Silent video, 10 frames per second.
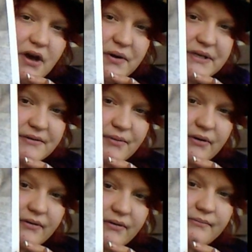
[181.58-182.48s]
too
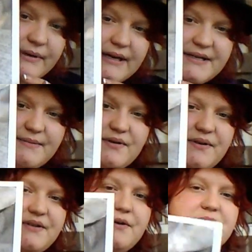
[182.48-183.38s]
noticeable, but I
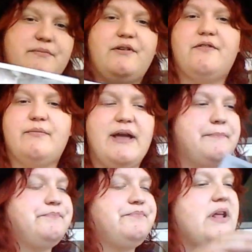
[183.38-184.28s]
suppose it's noticeable for
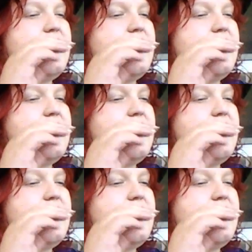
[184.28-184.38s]
me.